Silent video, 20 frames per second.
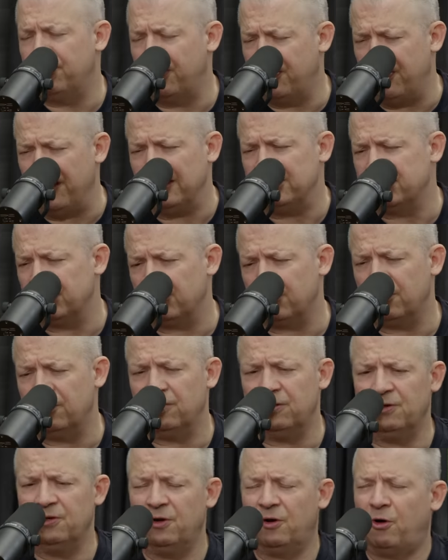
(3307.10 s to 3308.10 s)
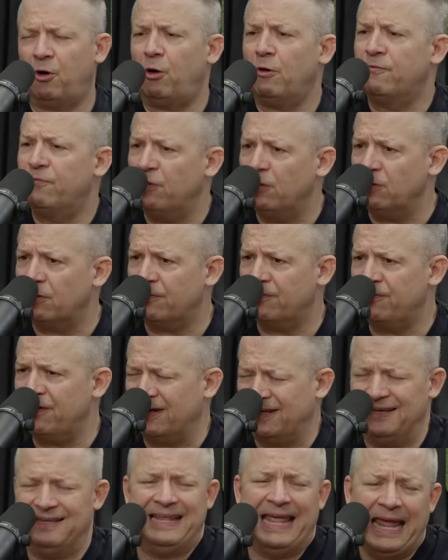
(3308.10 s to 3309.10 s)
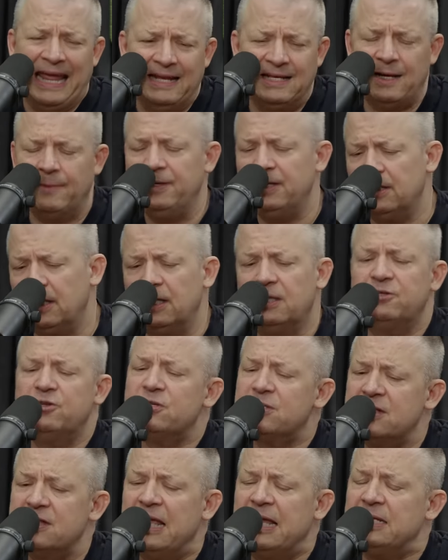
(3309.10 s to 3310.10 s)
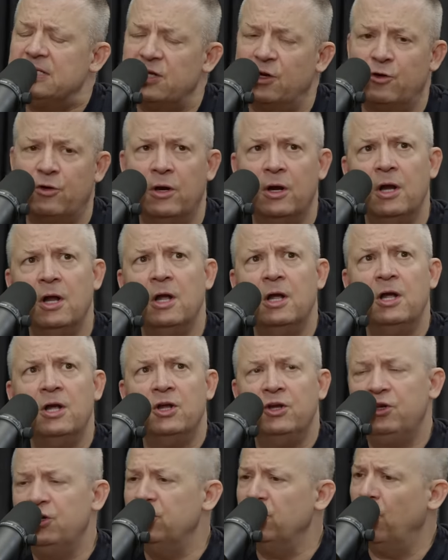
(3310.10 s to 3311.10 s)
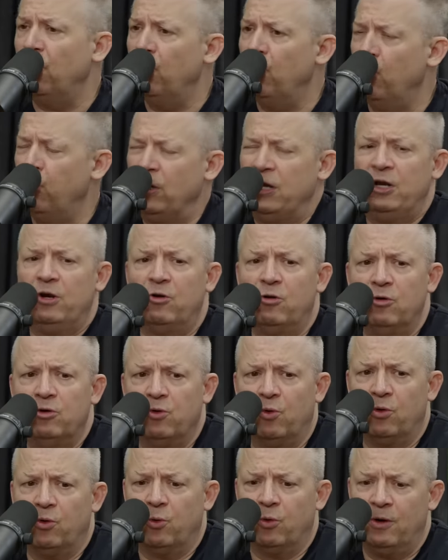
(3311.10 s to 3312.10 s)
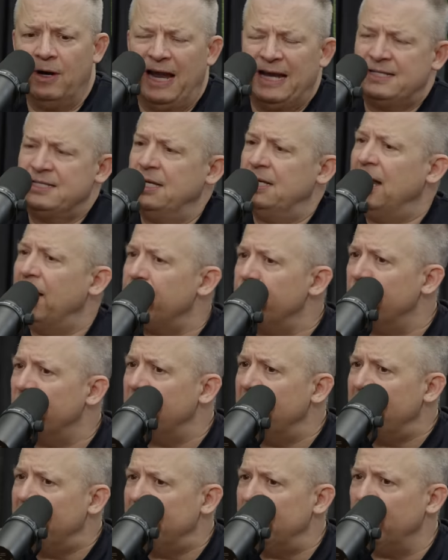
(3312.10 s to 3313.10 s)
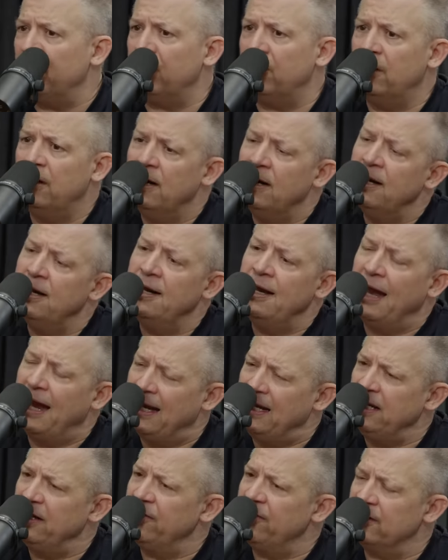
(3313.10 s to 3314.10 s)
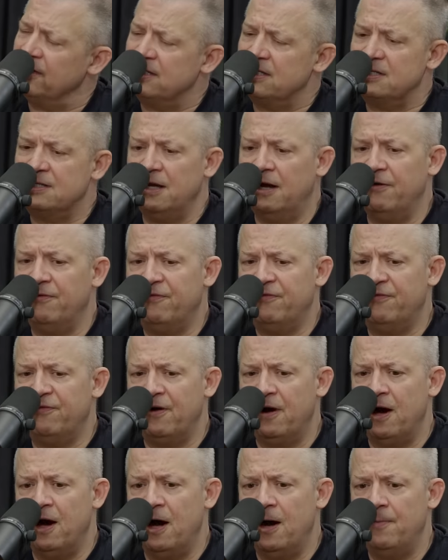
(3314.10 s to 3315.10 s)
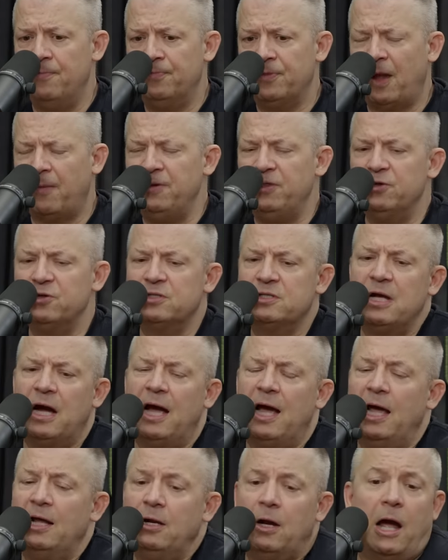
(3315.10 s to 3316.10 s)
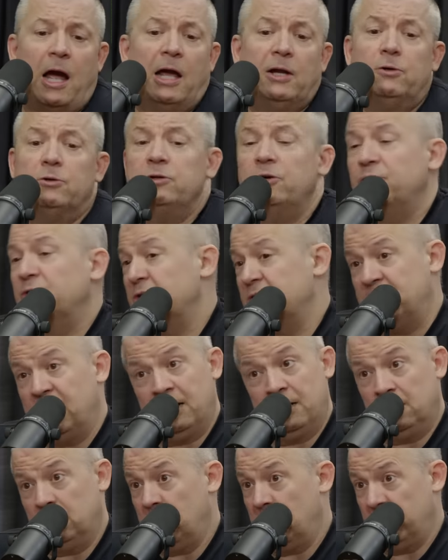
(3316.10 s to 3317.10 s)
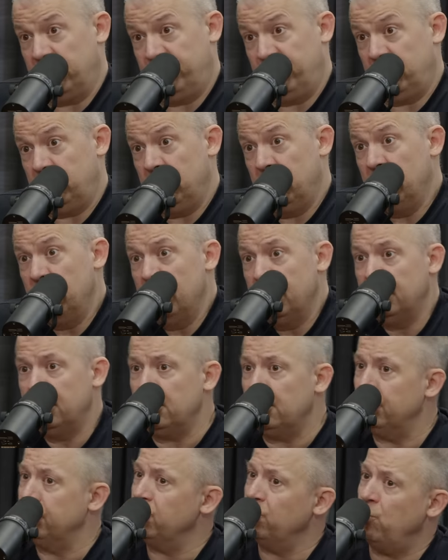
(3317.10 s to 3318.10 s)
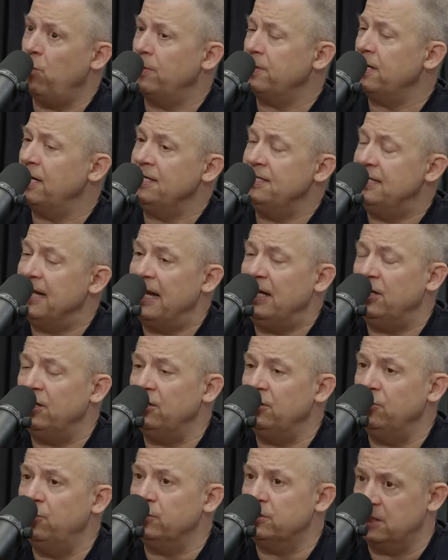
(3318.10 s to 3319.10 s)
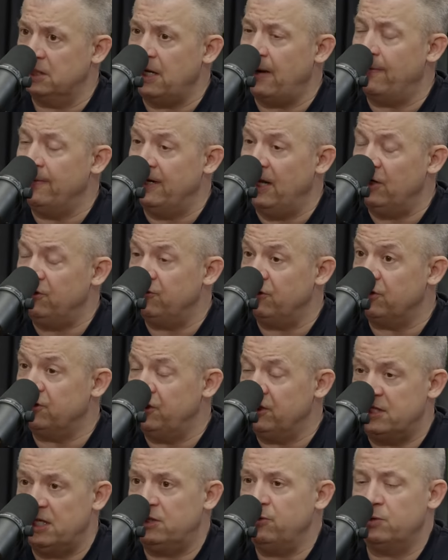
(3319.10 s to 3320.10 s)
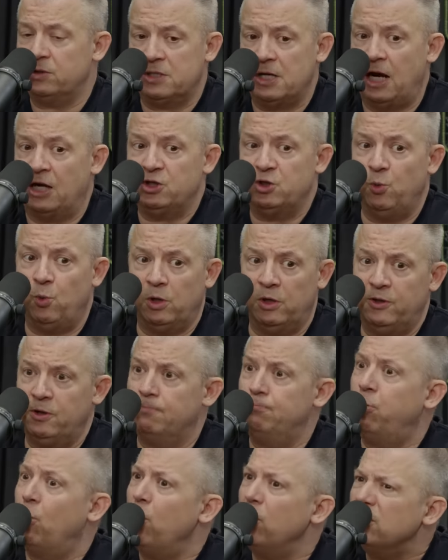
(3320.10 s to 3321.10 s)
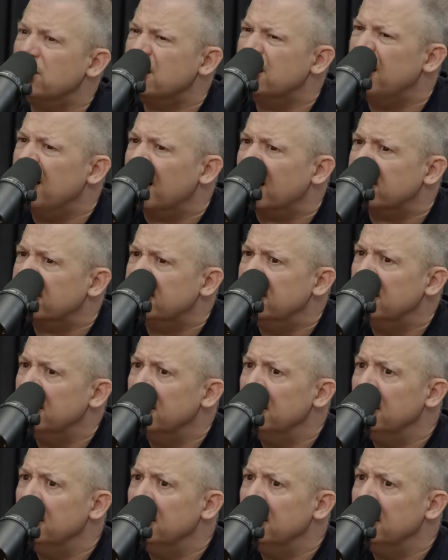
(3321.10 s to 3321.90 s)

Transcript: things that are hurtful or fucking kids. I mean like just yeah, things that are, you know, weird or or S and M related or any of this stuff. Um, I mean, there's guy I, I don't understand a lot of it. You know, the woman I dated who was a dominatrix, she said there was guys who wanted their balls kicked.